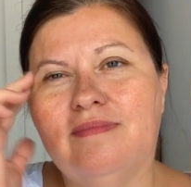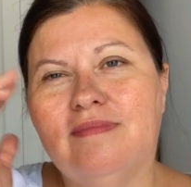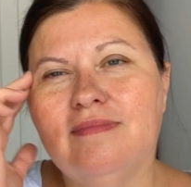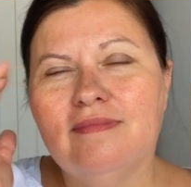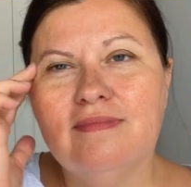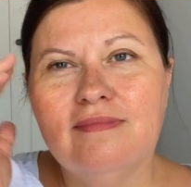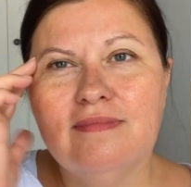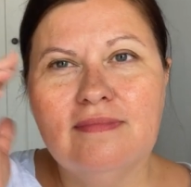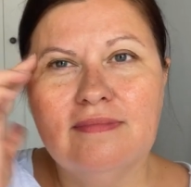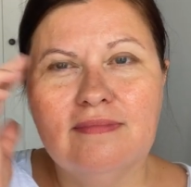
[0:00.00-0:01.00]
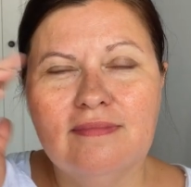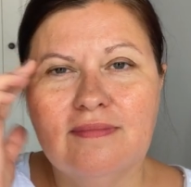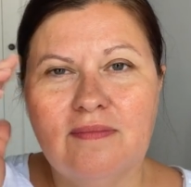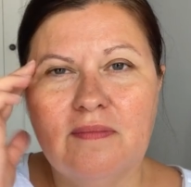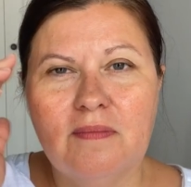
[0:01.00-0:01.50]

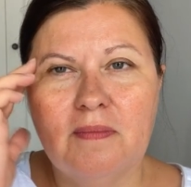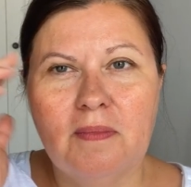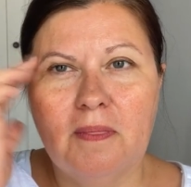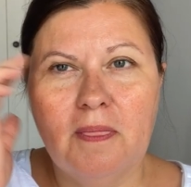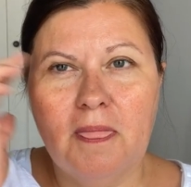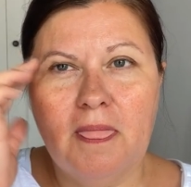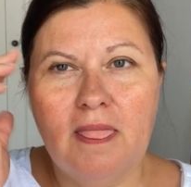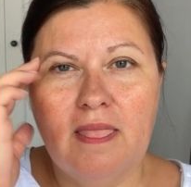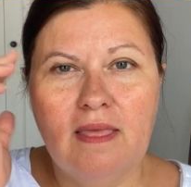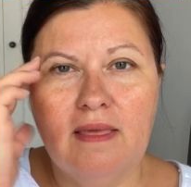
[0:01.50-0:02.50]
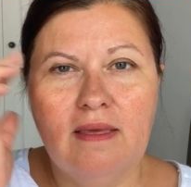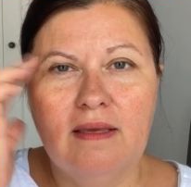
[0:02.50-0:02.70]
(silence)